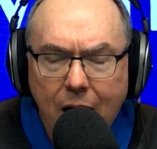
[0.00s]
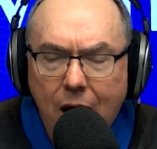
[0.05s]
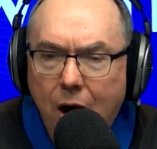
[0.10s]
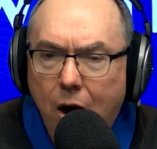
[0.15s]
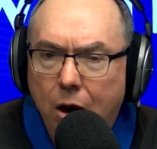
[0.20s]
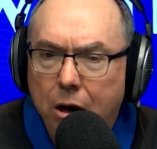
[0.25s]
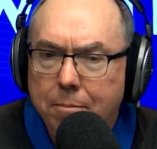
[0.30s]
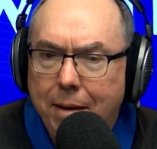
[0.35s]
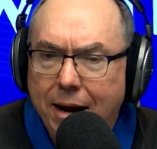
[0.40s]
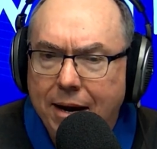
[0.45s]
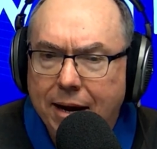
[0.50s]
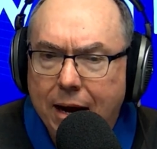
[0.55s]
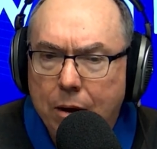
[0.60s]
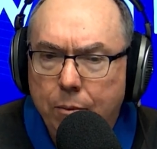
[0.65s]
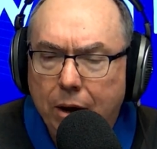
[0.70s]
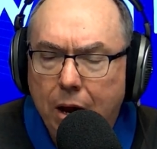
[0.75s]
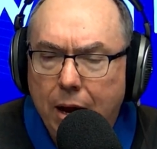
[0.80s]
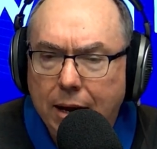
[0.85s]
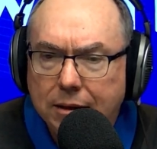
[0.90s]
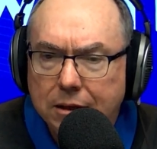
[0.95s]
On a Monday,
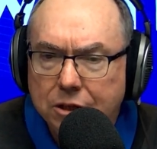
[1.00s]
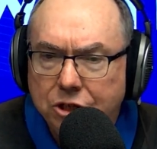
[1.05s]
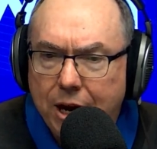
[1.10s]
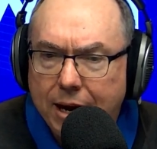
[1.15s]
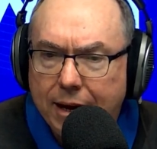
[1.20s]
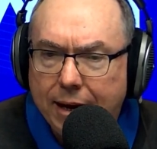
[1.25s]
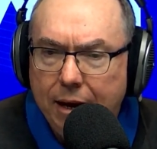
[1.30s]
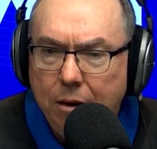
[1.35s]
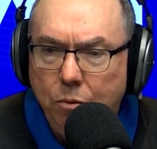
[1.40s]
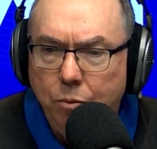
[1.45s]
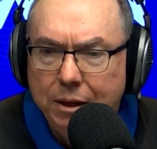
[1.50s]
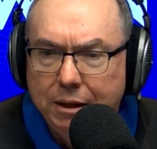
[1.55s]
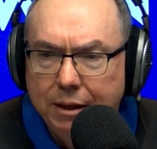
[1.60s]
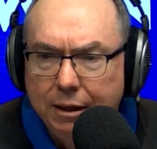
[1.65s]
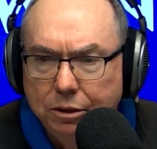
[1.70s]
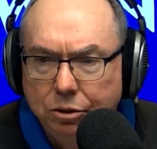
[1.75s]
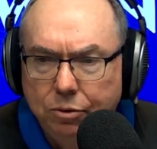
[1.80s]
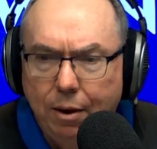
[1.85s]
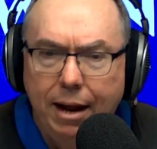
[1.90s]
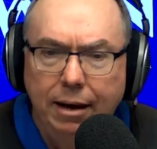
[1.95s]
we like to check in with
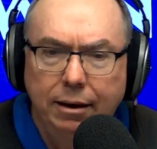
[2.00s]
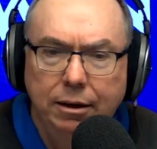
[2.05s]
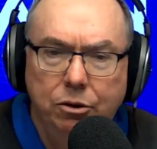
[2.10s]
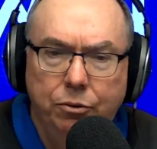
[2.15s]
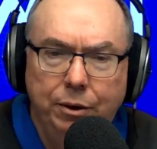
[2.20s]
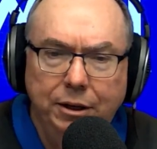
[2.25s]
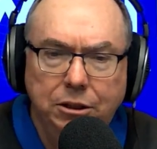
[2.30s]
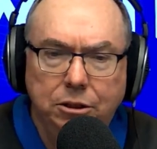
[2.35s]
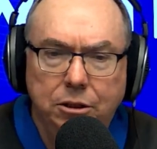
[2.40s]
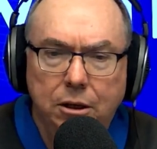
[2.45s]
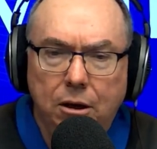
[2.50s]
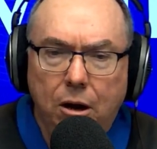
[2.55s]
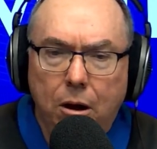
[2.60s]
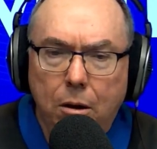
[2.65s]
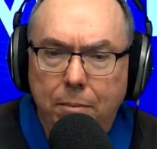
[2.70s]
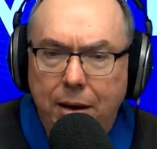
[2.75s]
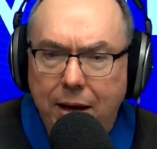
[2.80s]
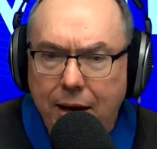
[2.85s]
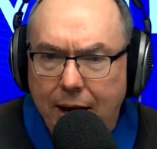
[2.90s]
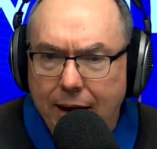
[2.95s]
the Australian Christian
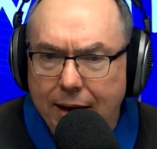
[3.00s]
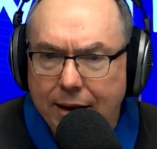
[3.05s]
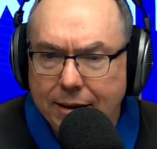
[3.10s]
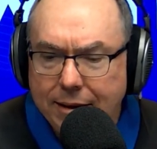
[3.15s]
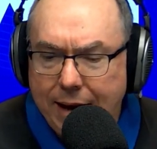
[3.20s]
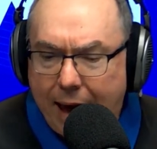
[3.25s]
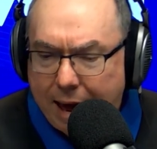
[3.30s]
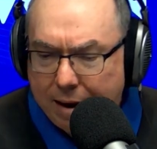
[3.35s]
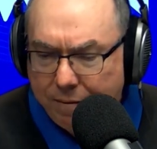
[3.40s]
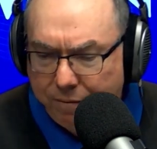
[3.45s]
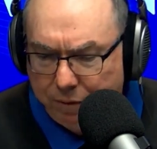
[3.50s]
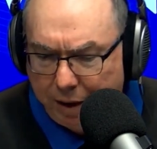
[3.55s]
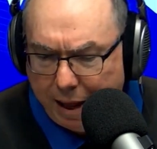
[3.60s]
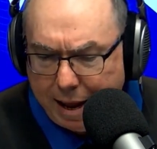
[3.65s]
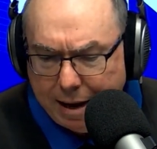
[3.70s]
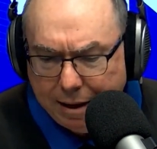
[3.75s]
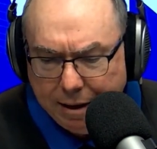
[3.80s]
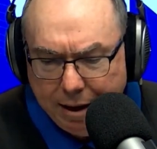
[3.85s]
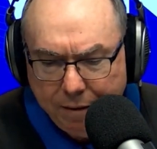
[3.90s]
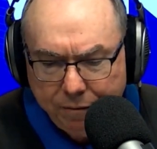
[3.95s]
Lobby. Dan
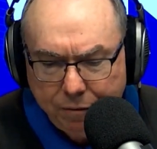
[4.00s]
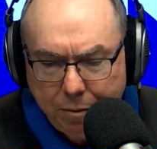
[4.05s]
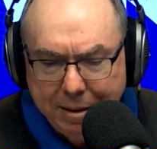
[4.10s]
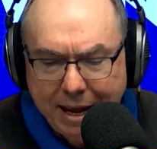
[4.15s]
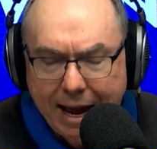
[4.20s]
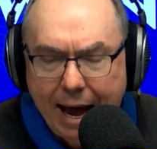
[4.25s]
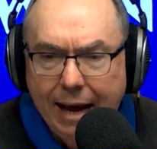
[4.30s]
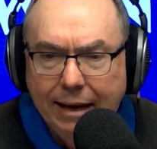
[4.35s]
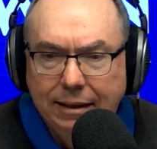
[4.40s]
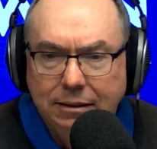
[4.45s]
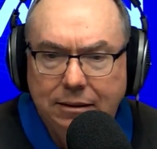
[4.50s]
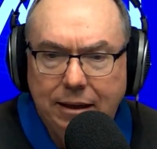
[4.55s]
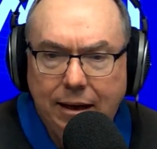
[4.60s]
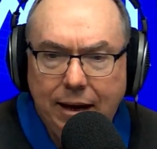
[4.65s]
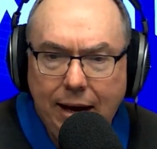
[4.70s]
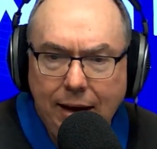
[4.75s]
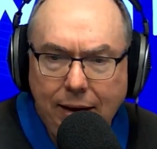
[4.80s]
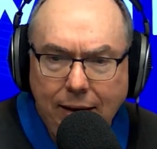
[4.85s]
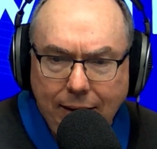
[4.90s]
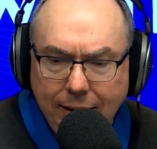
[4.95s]
Flynn from the
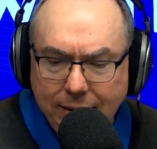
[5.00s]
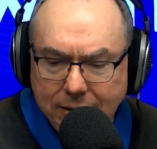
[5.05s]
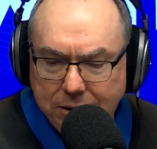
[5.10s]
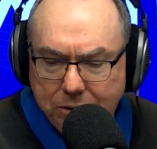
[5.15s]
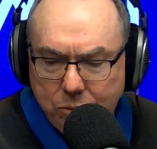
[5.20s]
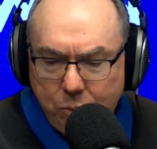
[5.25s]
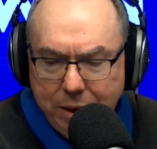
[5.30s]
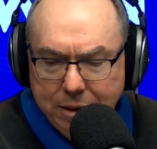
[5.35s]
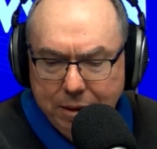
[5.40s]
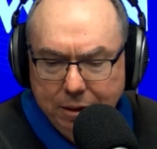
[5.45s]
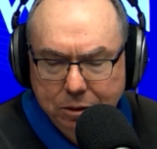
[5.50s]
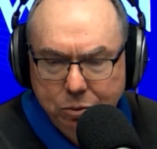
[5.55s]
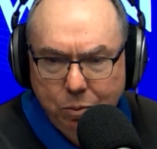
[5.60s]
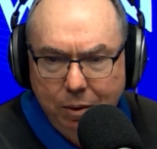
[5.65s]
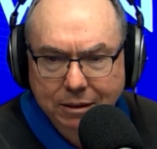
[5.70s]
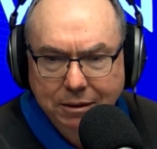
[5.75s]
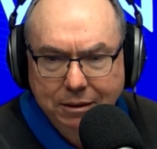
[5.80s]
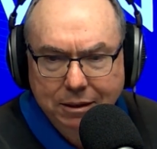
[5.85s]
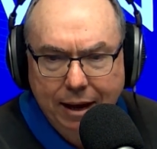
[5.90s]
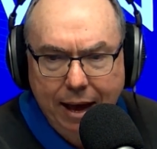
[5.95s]
ACL is with us
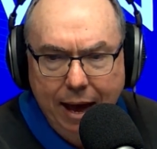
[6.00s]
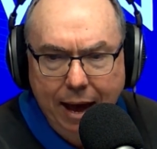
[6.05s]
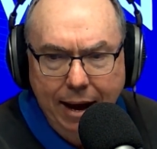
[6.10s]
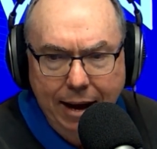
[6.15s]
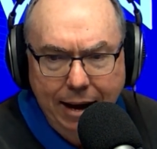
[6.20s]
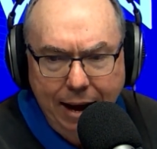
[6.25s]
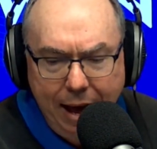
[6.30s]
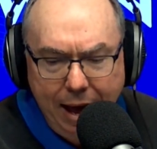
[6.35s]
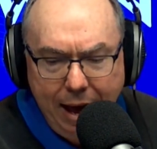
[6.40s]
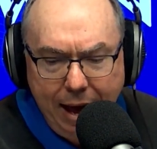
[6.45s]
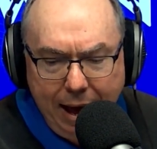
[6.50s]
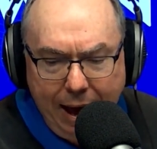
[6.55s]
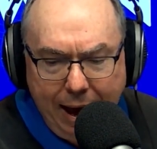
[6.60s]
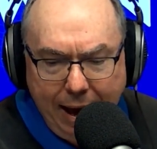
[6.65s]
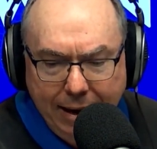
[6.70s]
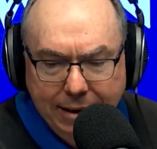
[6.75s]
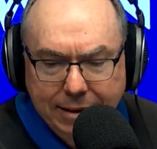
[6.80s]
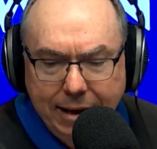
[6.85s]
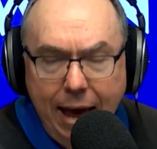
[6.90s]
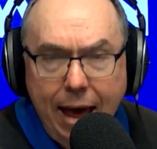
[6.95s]
once again.
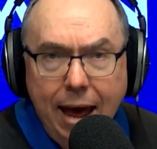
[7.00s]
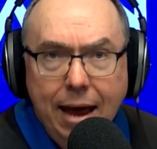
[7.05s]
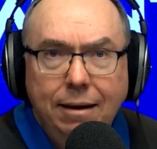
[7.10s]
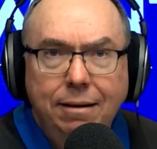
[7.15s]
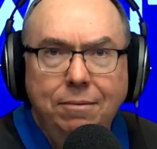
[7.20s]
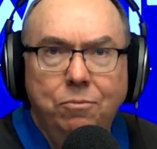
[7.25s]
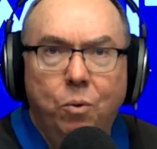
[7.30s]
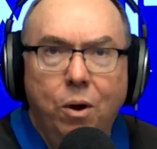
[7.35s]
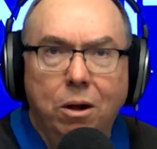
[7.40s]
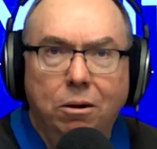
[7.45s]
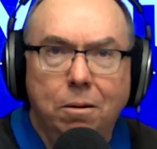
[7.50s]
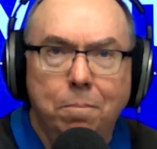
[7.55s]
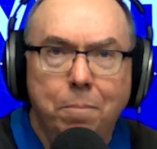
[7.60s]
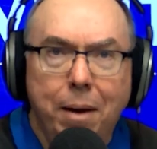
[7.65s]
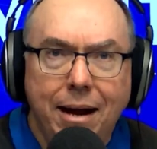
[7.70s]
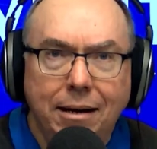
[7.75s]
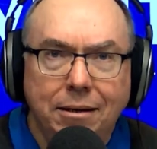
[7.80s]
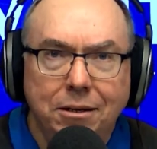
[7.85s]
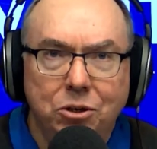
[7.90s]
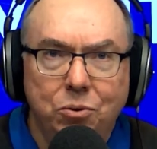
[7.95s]
Hey, Dan, welcome
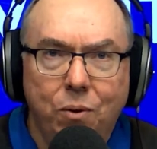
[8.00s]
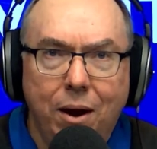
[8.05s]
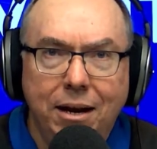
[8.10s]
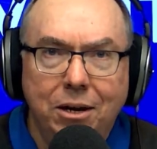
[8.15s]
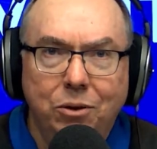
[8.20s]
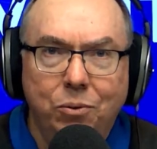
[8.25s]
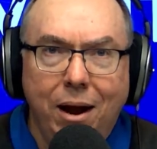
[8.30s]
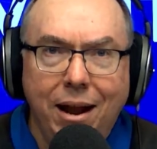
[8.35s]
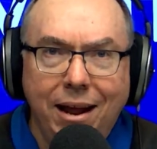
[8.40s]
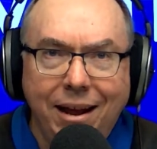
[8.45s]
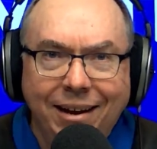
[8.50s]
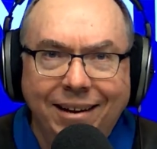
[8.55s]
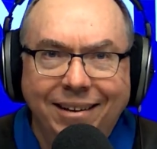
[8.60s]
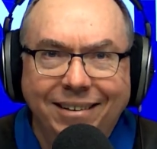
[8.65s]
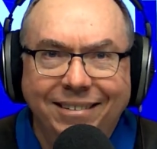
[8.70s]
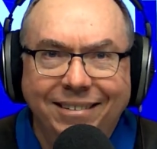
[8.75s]
back to 20Twenty.